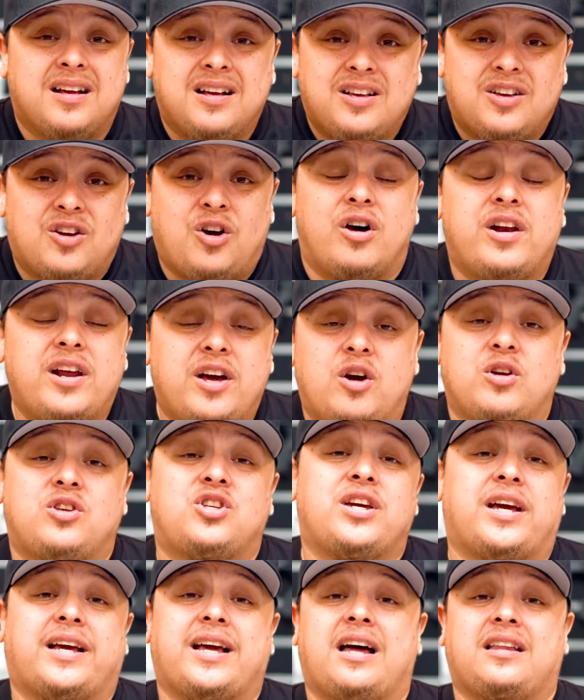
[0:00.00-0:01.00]
Gotta go
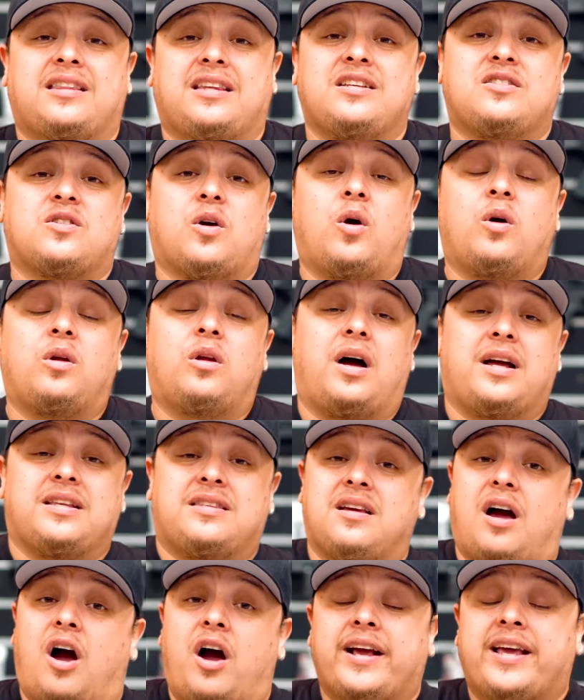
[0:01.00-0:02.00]
check out these
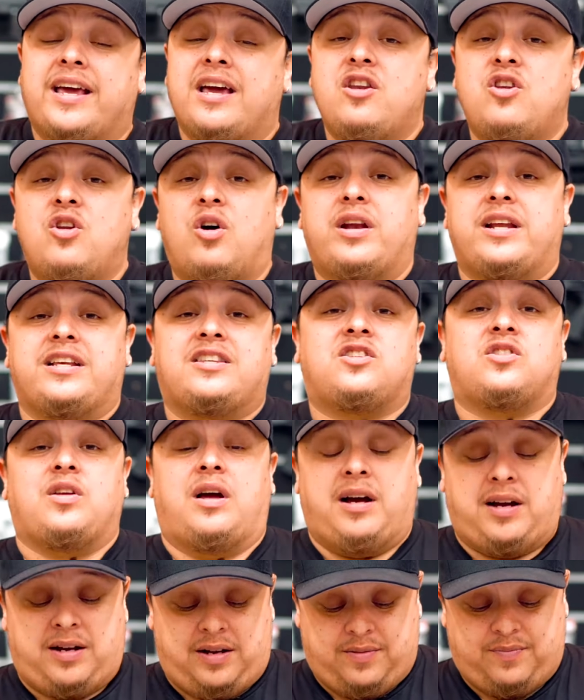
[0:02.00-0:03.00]
O-lights. I cannot
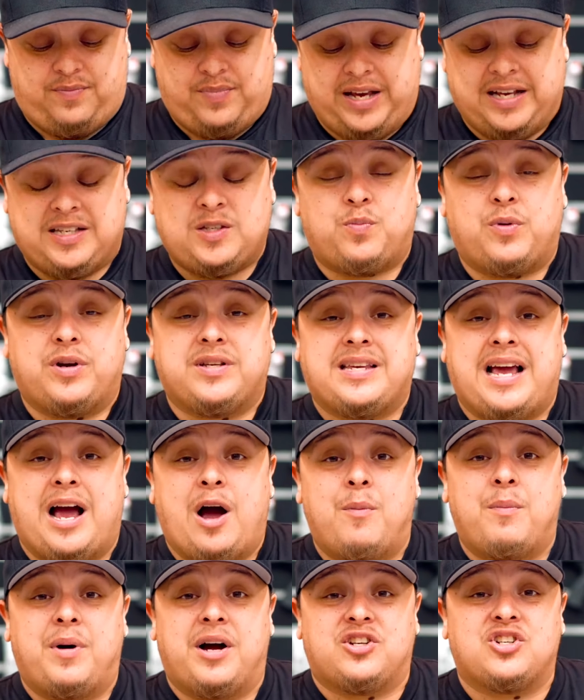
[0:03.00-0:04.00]
express
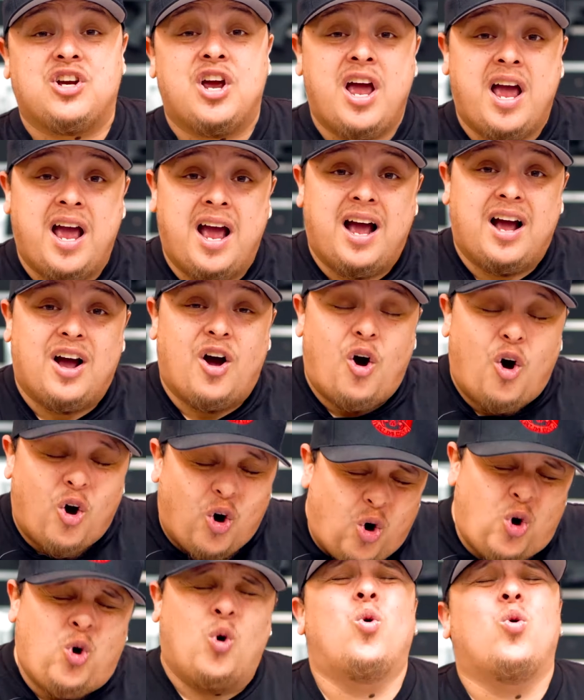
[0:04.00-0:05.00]
how much
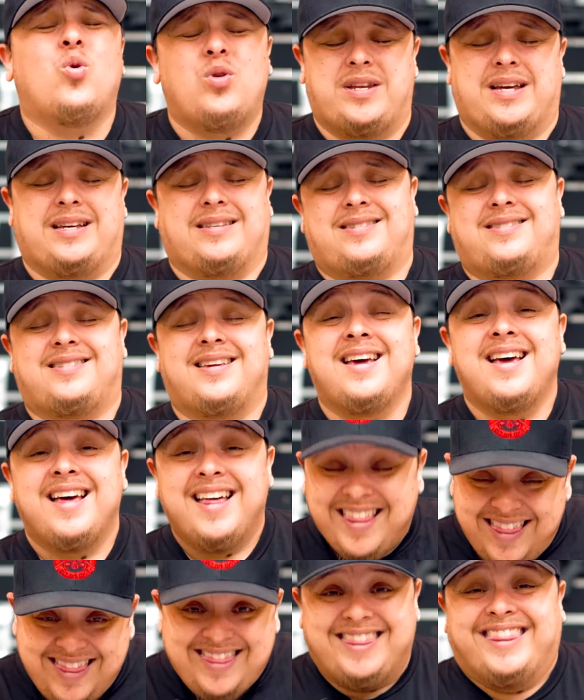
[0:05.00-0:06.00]
coolness
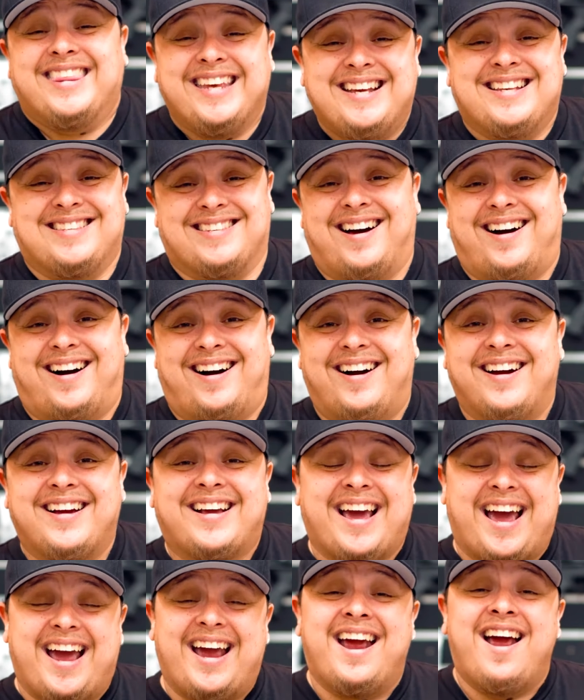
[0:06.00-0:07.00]
these are,
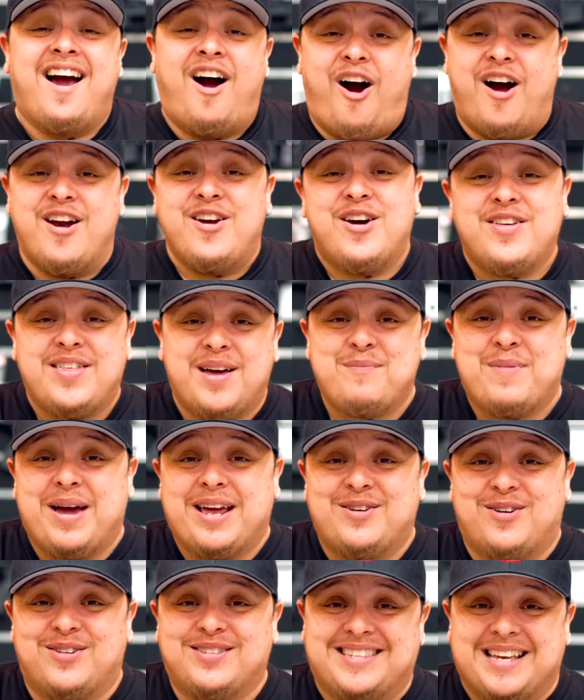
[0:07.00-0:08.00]
okay? I know that
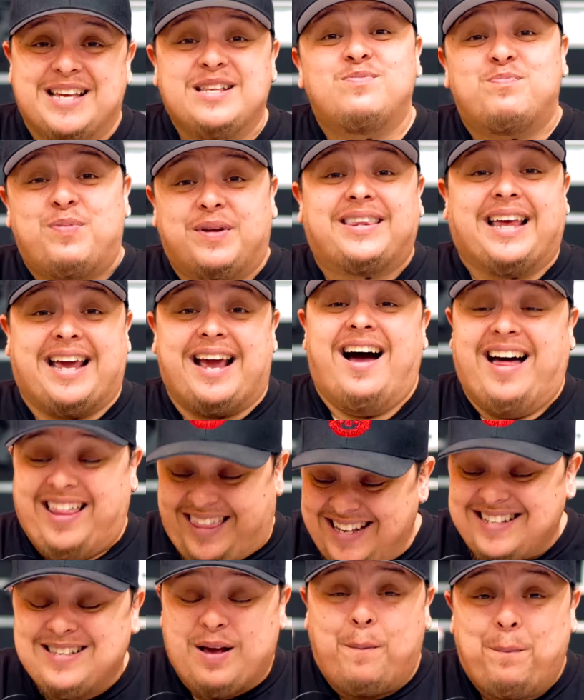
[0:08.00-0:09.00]
made no sense, but they are.
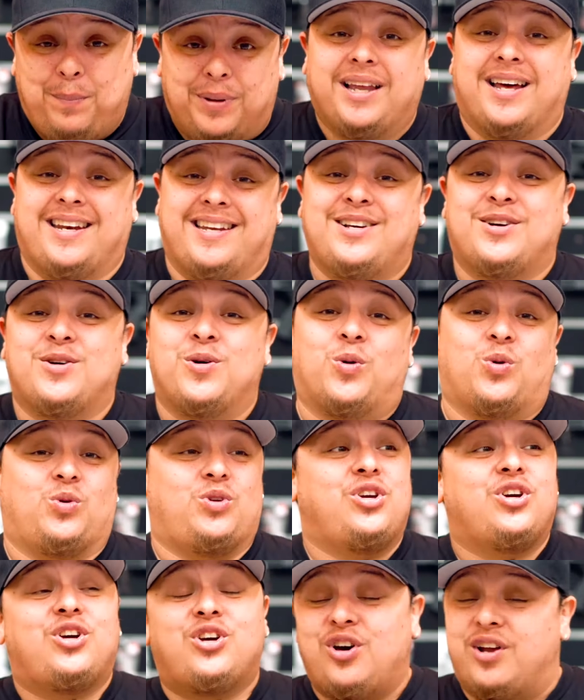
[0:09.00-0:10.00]
These are bloody cool.
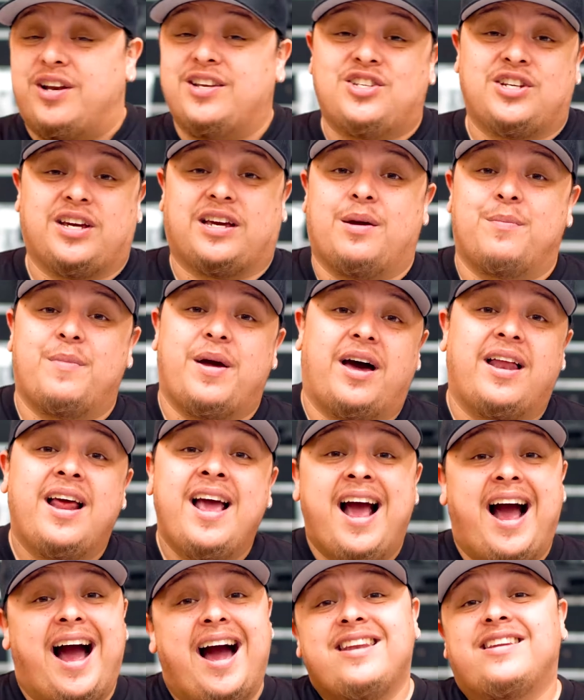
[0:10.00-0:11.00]
You gotta check them out,
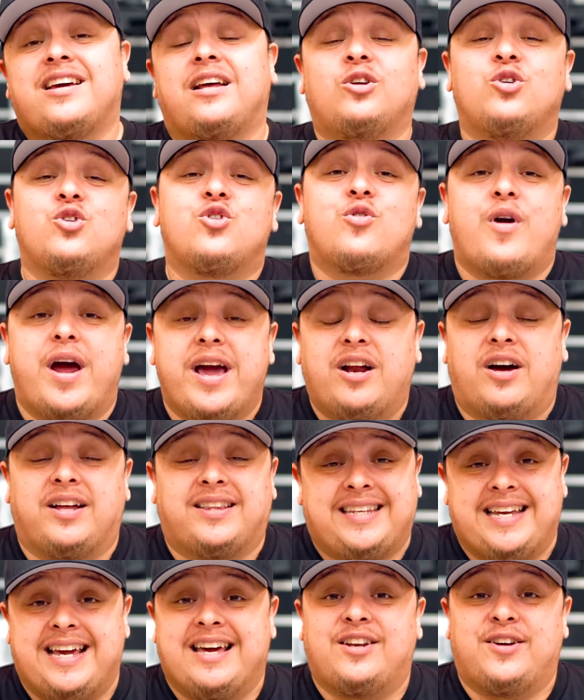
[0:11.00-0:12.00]
and they look great
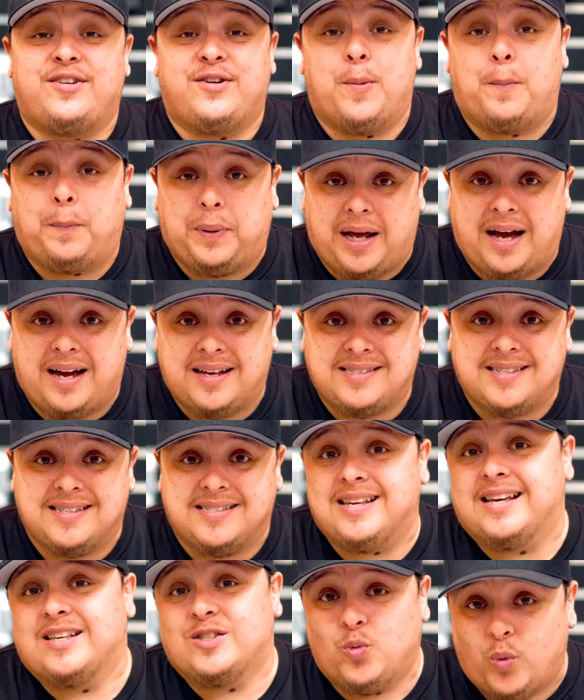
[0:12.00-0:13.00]
at the end of your
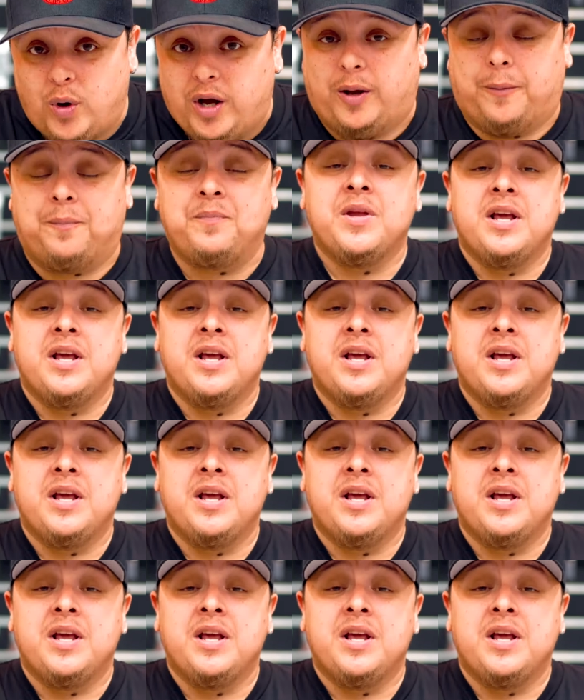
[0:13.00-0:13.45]
blasters as well.